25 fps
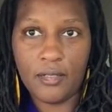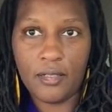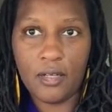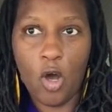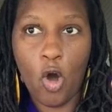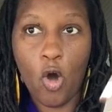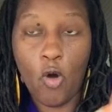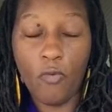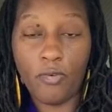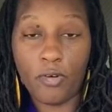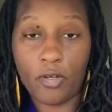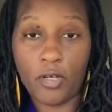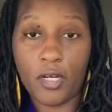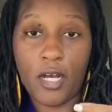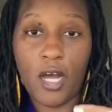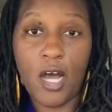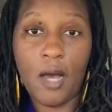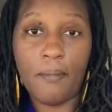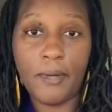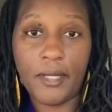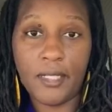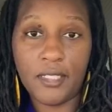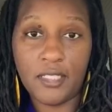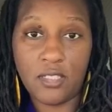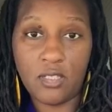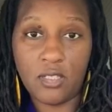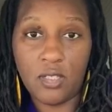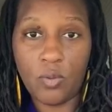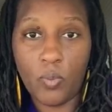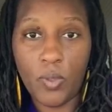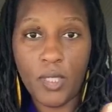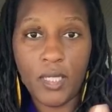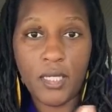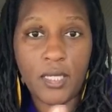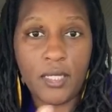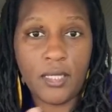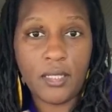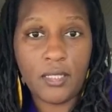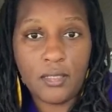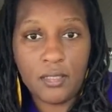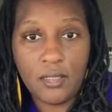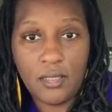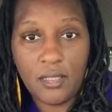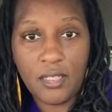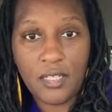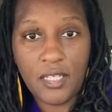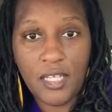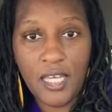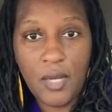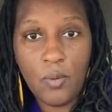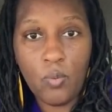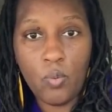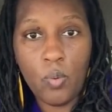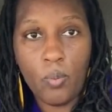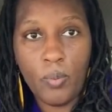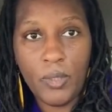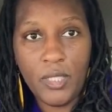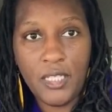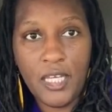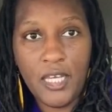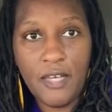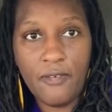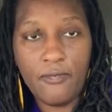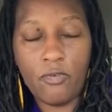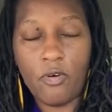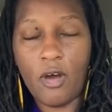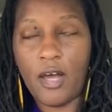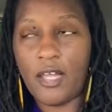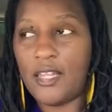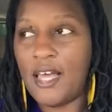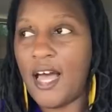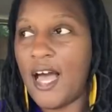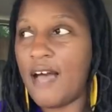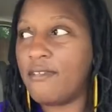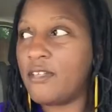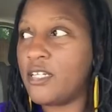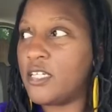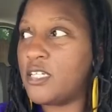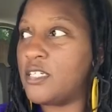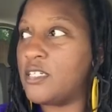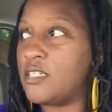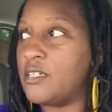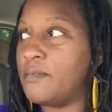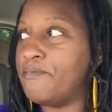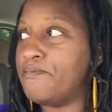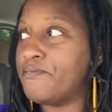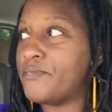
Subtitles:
overcoming, so that we can get what we need for our livelihood.